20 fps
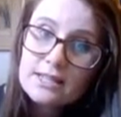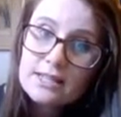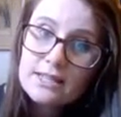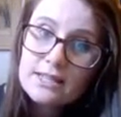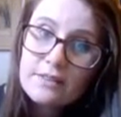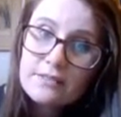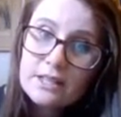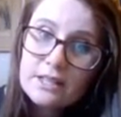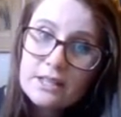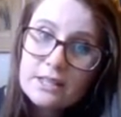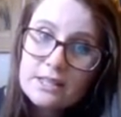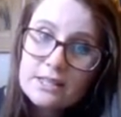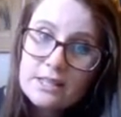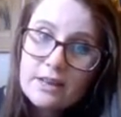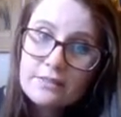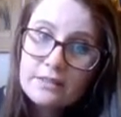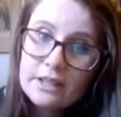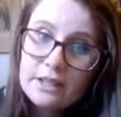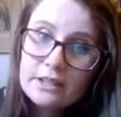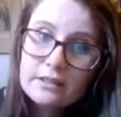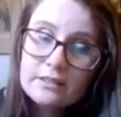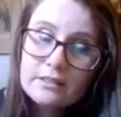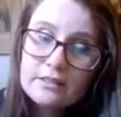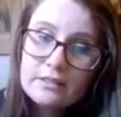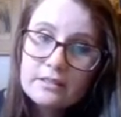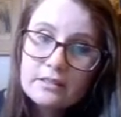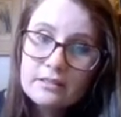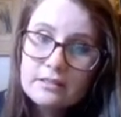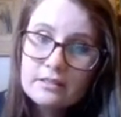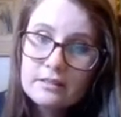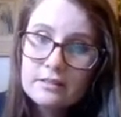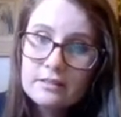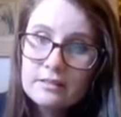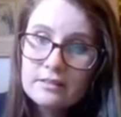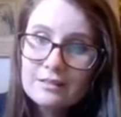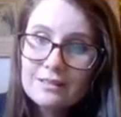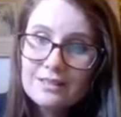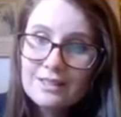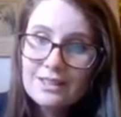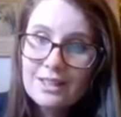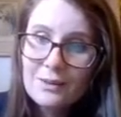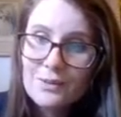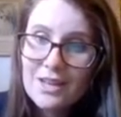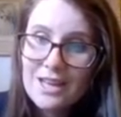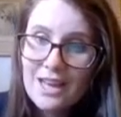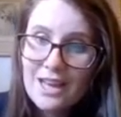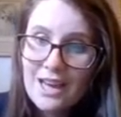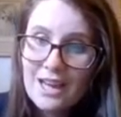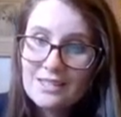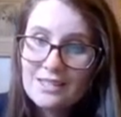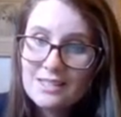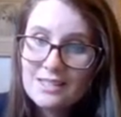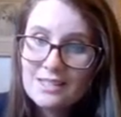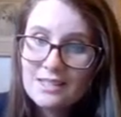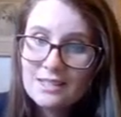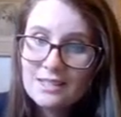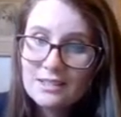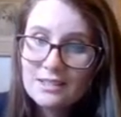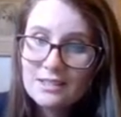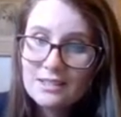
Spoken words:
77 that we guessed.